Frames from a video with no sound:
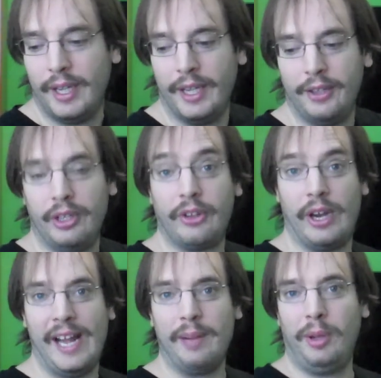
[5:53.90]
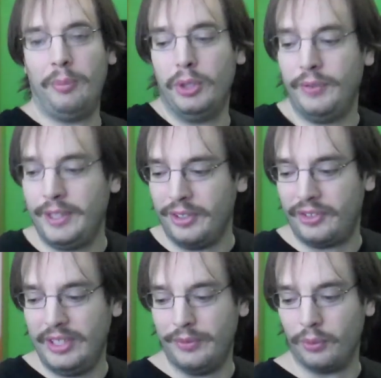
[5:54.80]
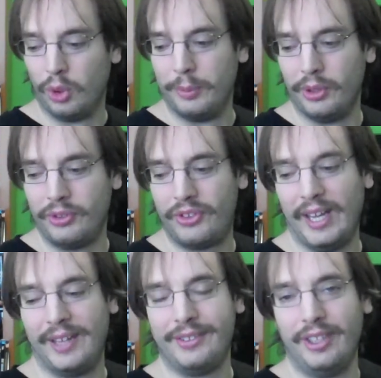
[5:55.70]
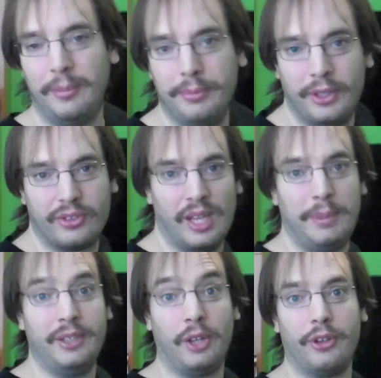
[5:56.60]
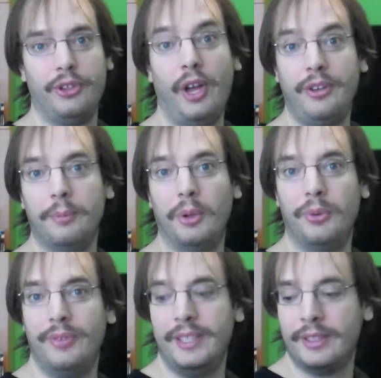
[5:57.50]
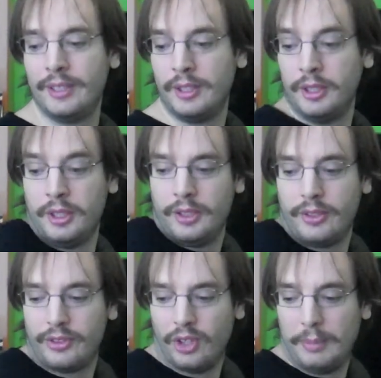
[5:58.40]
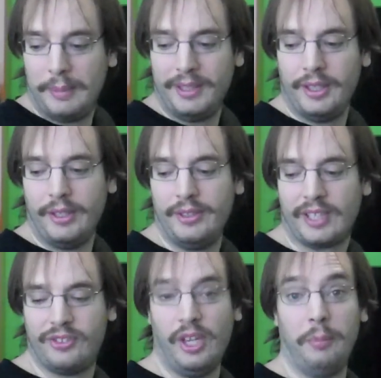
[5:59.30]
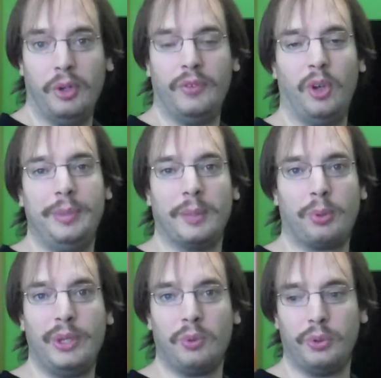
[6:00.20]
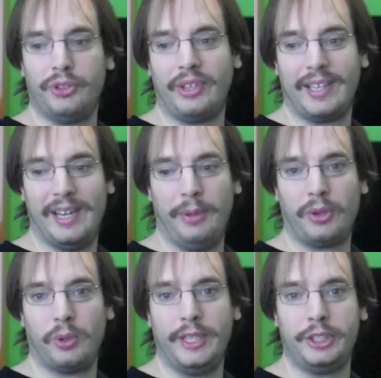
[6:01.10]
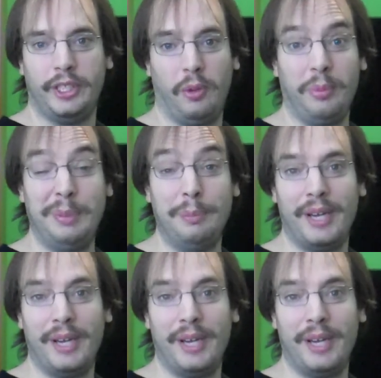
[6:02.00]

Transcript: and another Annabelle movie, and there's even rumors that there's going to be another Nun movie. So maybe the next Nun movie will be a prequel, just like Annabelle Creation, and it will be